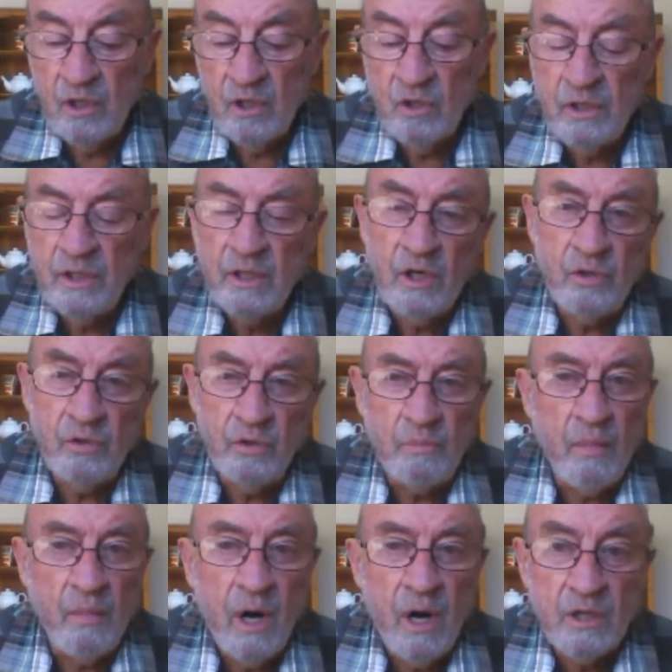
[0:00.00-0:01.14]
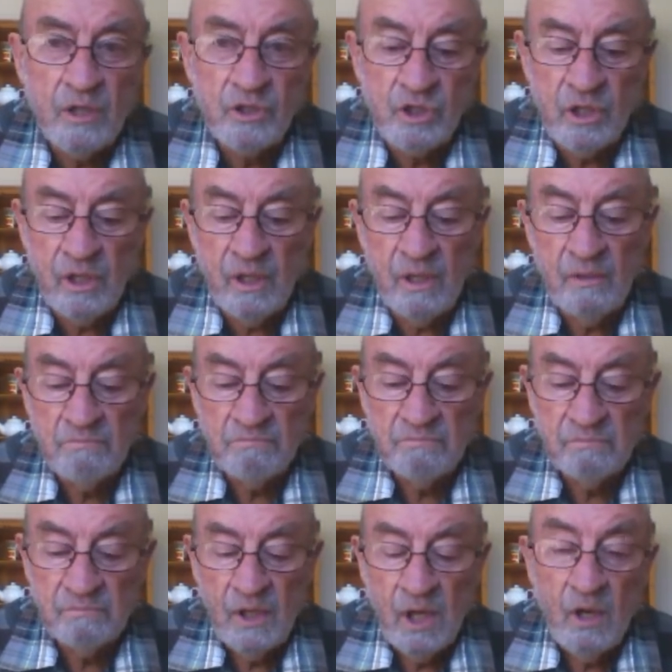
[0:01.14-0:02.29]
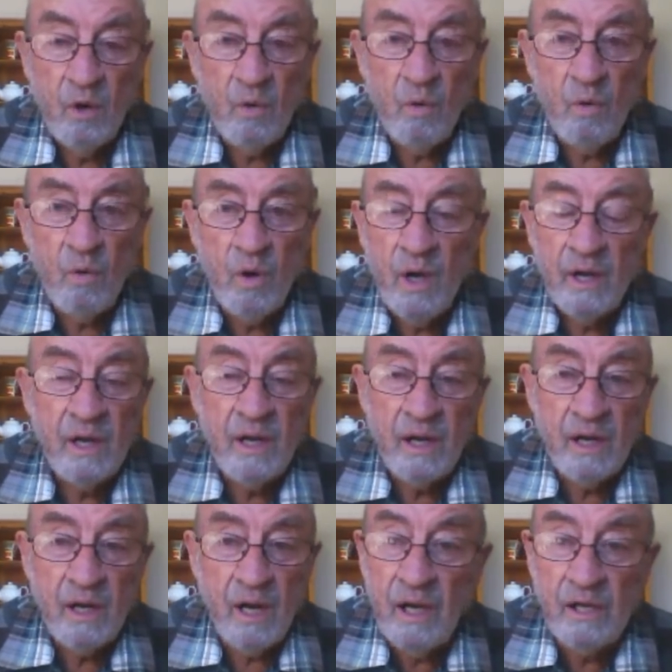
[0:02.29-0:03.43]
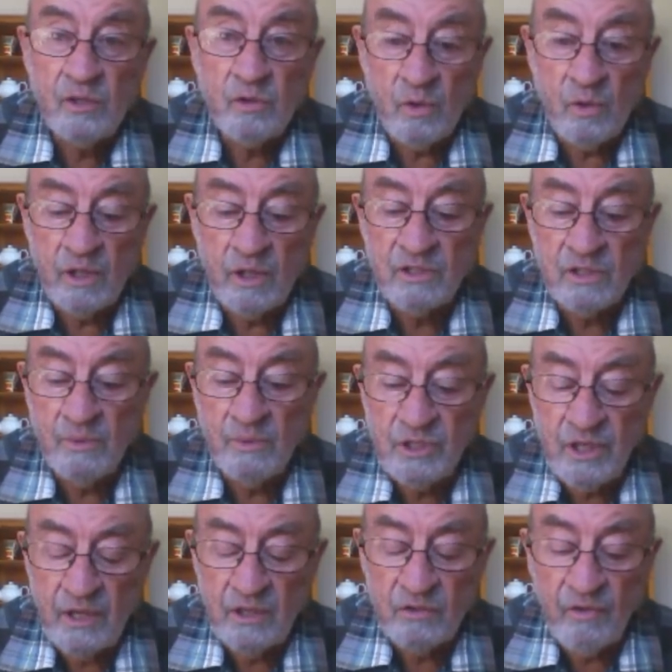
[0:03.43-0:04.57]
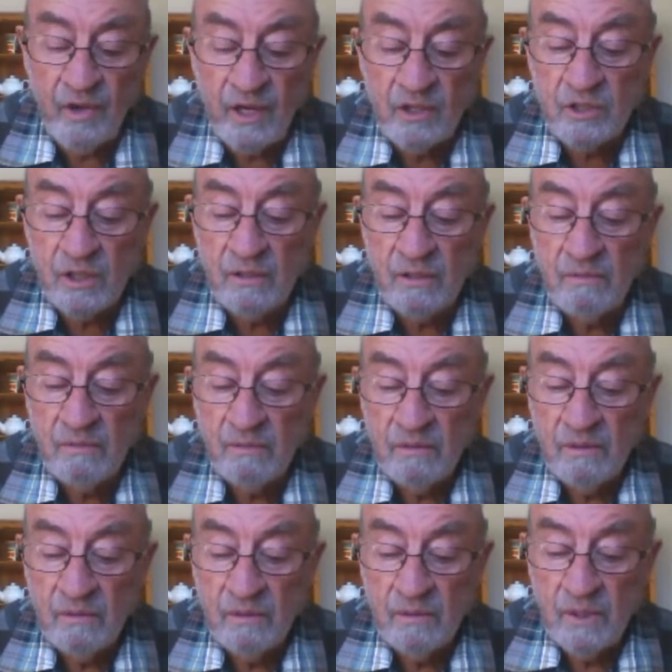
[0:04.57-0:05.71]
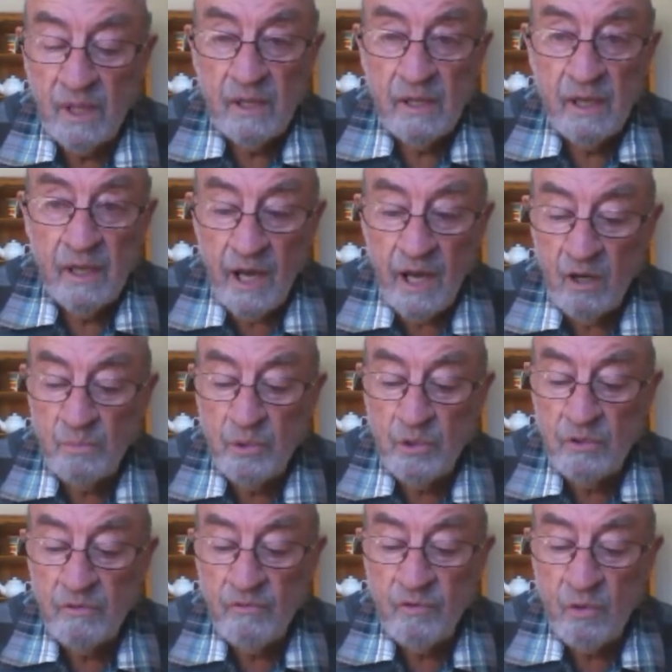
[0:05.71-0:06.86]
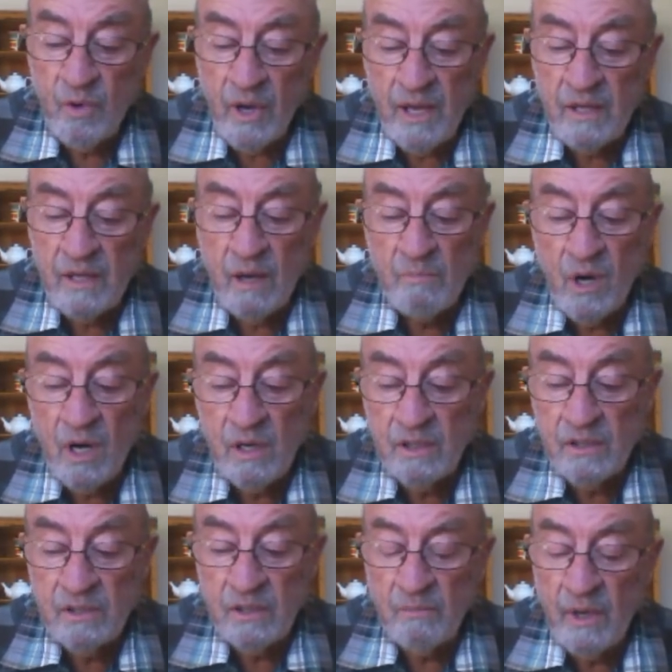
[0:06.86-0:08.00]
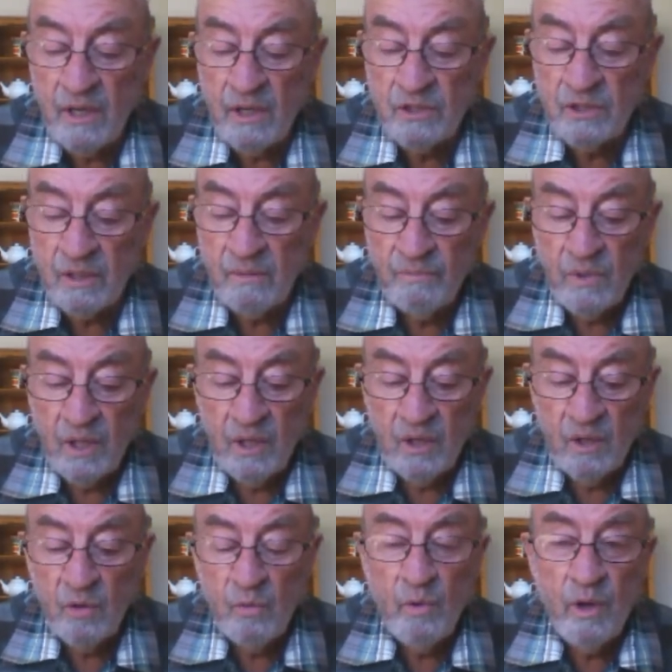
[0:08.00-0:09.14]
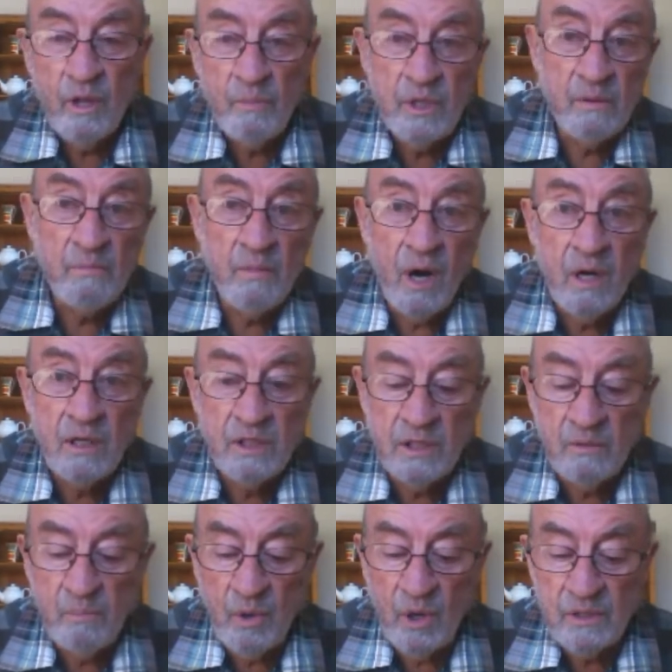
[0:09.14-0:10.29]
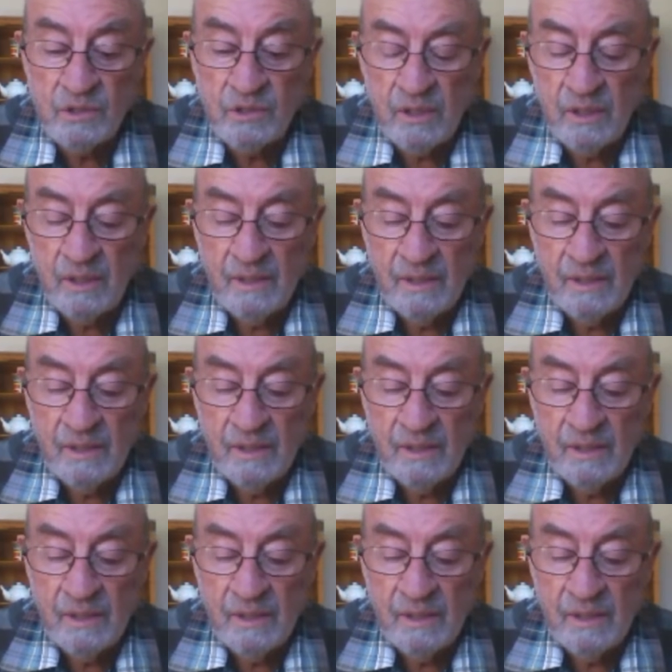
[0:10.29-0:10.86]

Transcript: could include market share or client or customer satisfaction. An output for a marketing manager could well be a marketing policy.